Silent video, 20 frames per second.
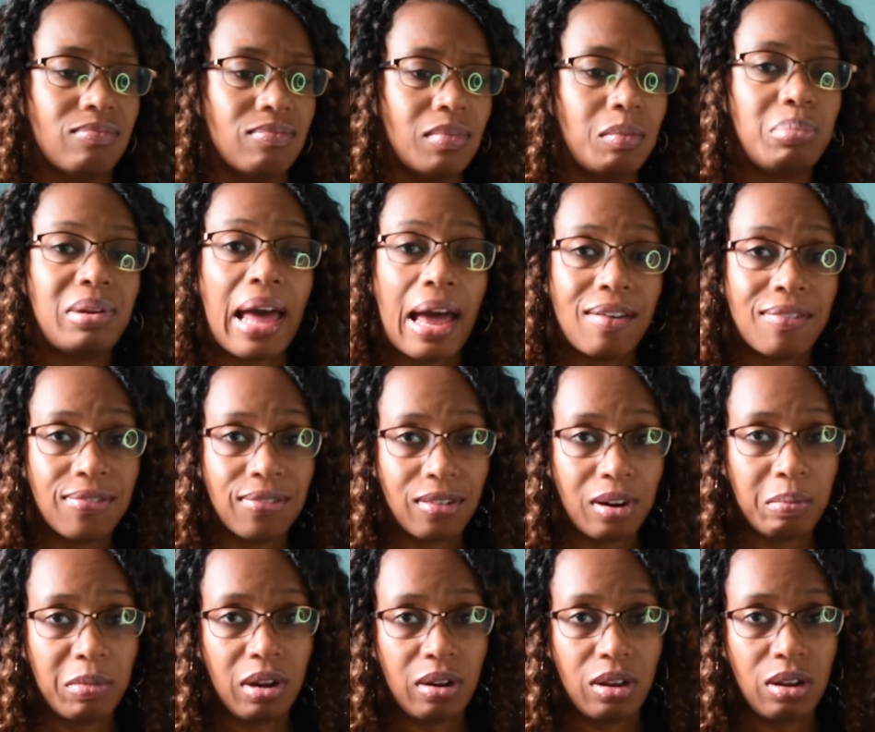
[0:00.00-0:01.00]

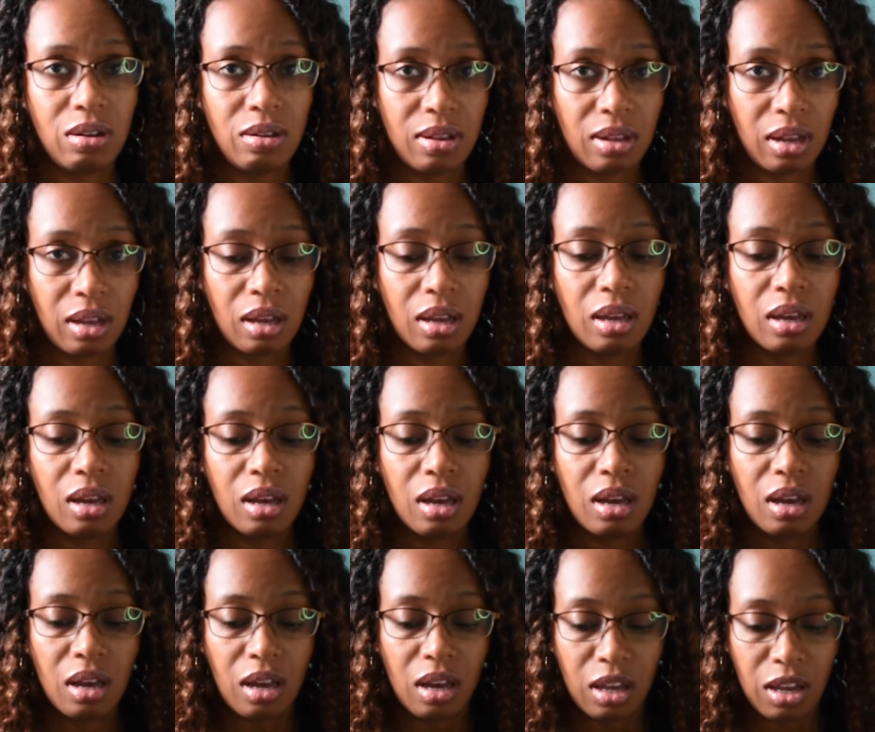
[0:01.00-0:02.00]
platform you're using.
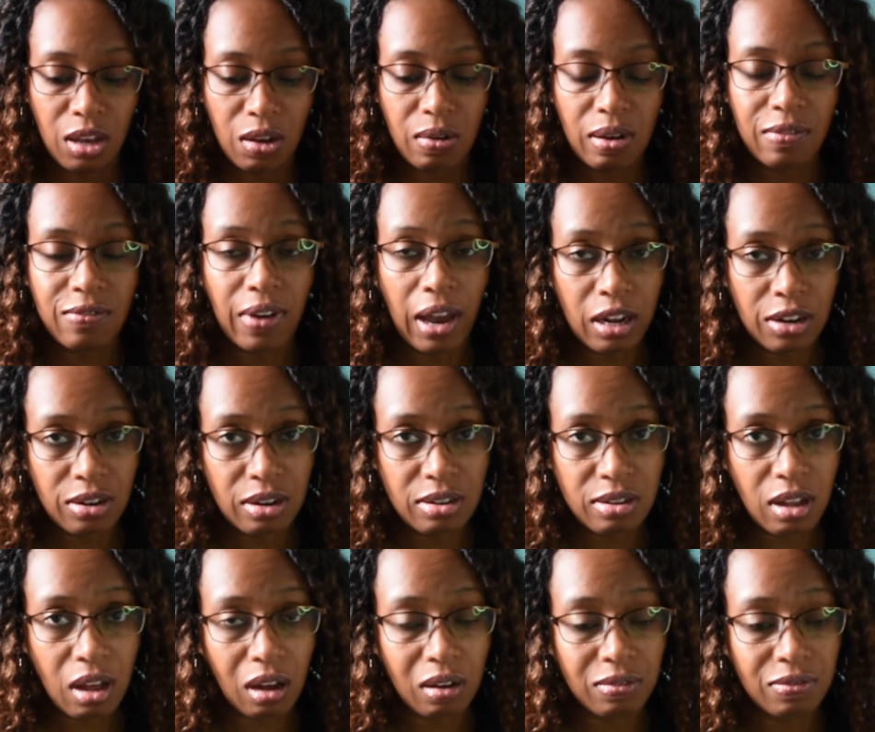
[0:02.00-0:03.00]
You invite
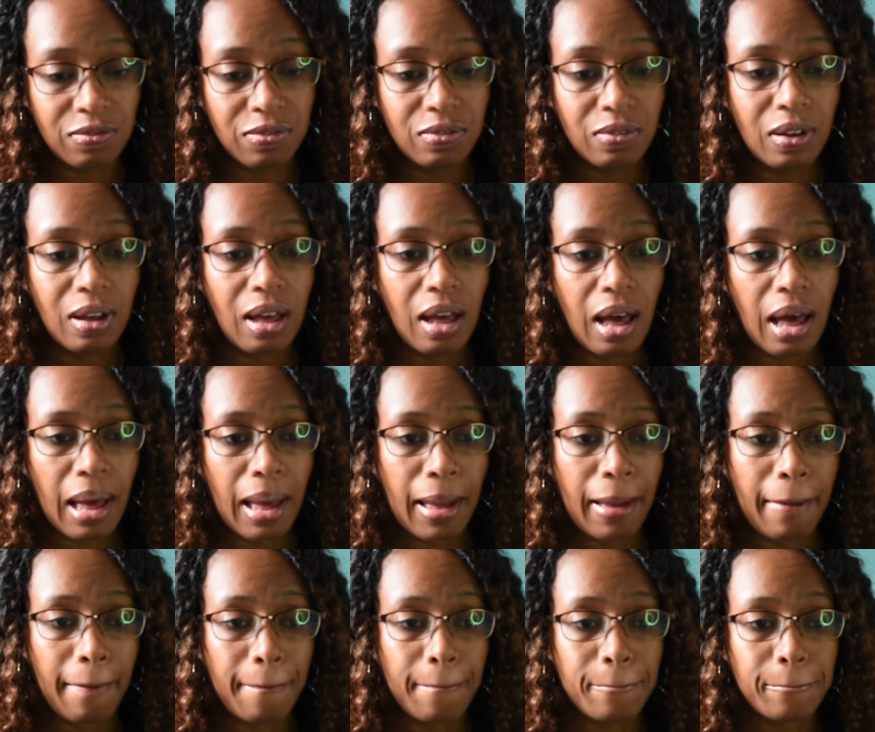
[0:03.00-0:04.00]
yourself.
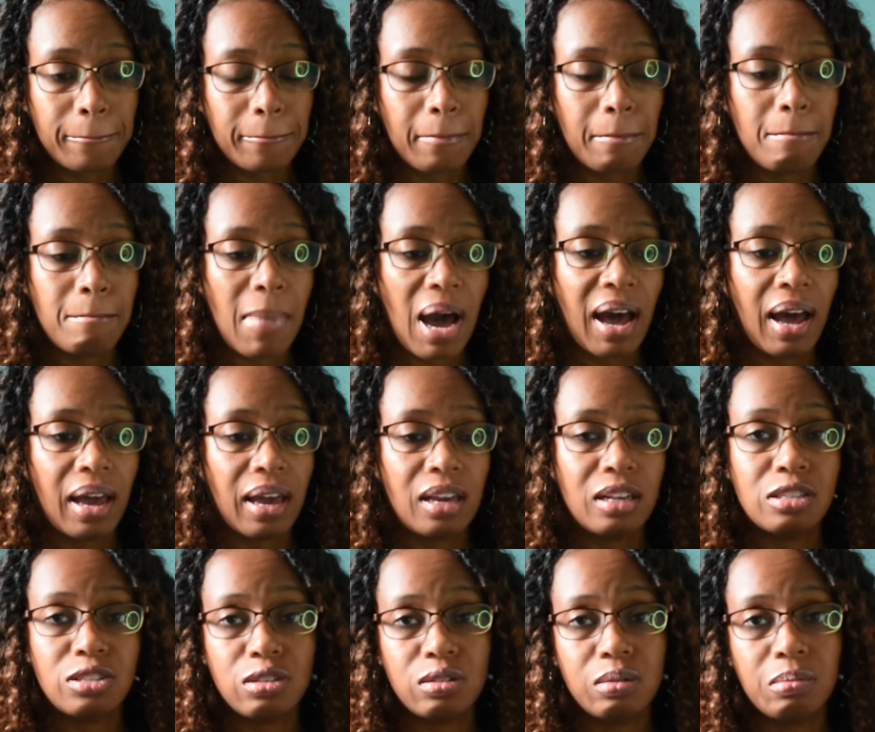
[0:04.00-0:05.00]
My
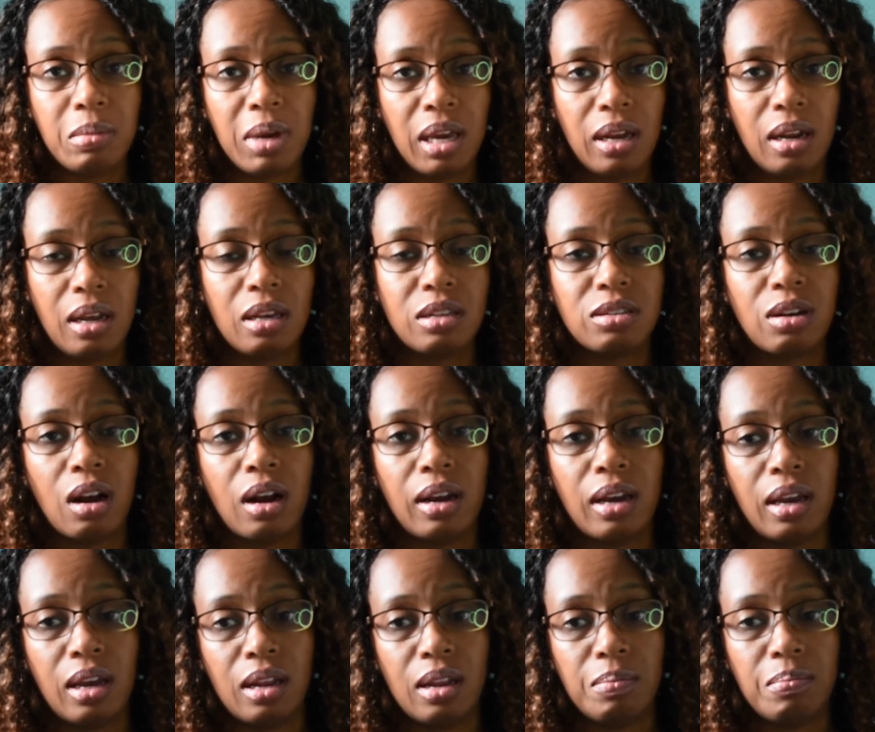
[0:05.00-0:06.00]
Zoom meetings are
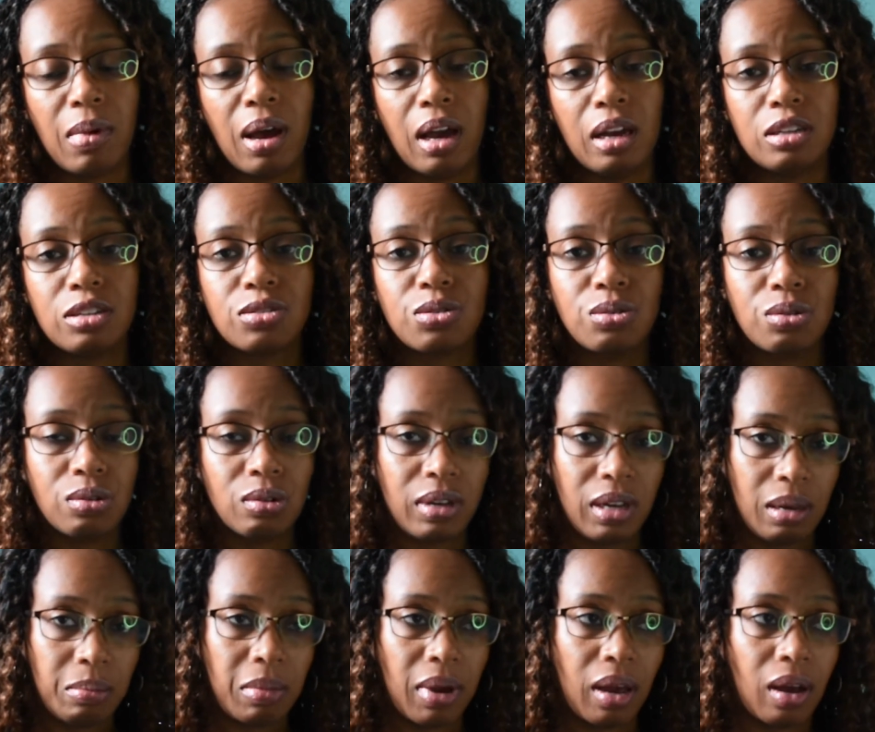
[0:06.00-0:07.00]
in my school
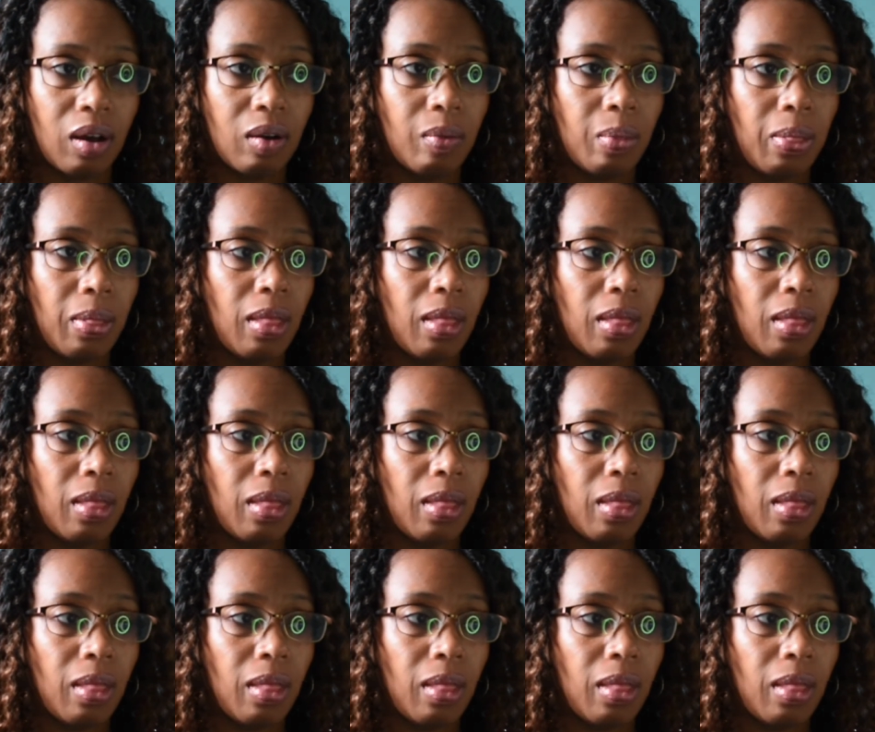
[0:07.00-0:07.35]
email.